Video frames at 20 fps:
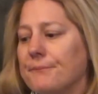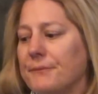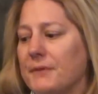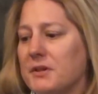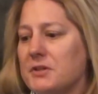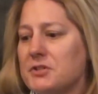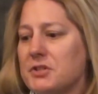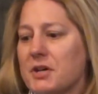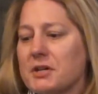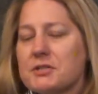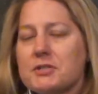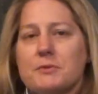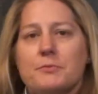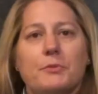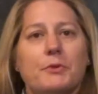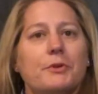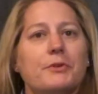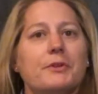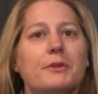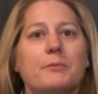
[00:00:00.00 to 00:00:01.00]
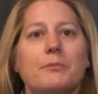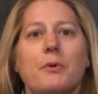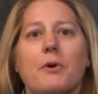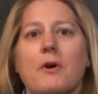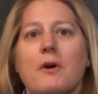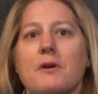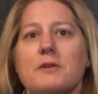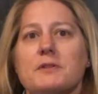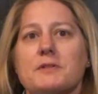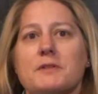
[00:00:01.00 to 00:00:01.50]
injection molded
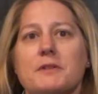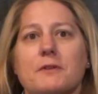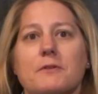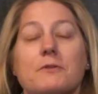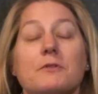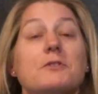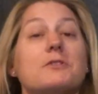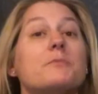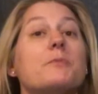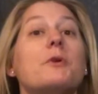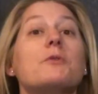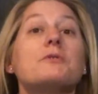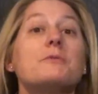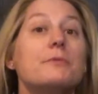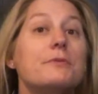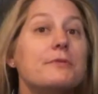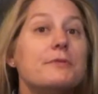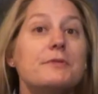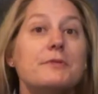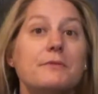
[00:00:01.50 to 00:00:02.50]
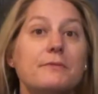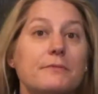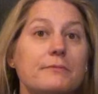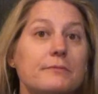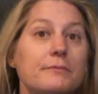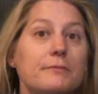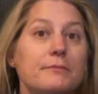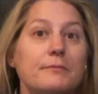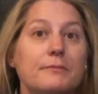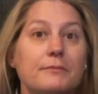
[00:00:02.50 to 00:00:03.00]
parts that are disposables,
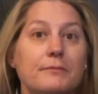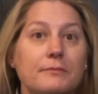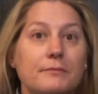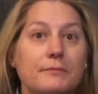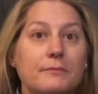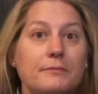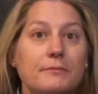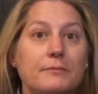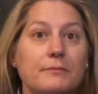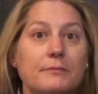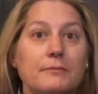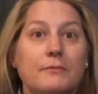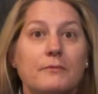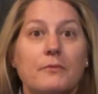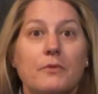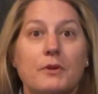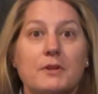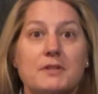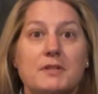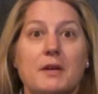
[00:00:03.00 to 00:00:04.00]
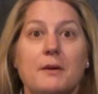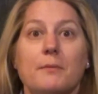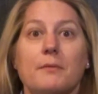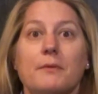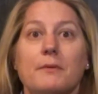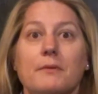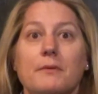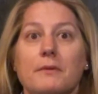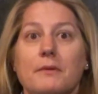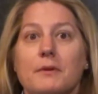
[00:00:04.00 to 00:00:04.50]
for example.
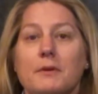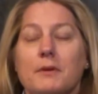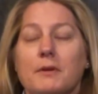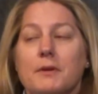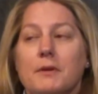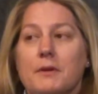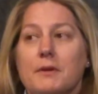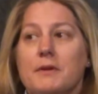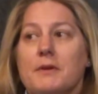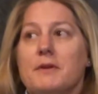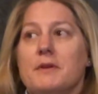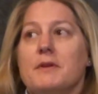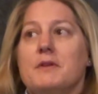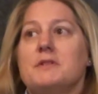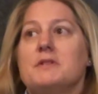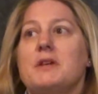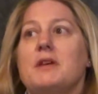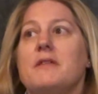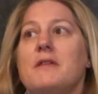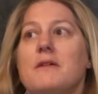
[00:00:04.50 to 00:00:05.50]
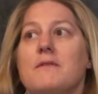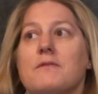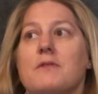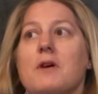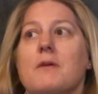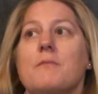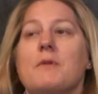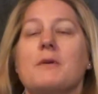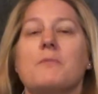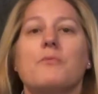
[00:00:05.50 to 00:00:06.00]
Say they've
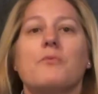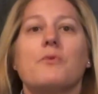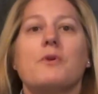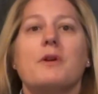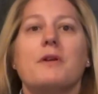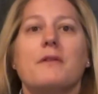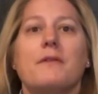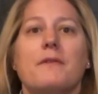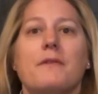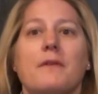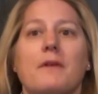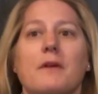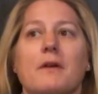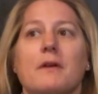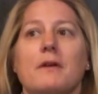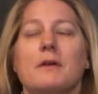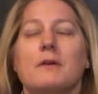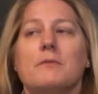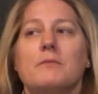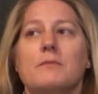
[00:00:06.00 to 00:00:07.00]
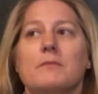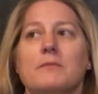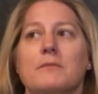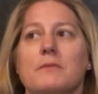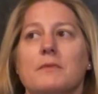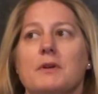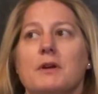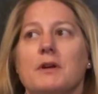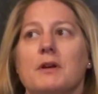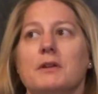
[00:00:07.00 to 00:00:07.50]
come up with
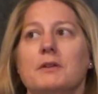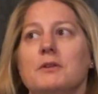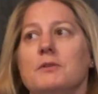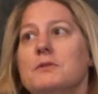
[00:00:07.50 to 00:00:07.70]
a new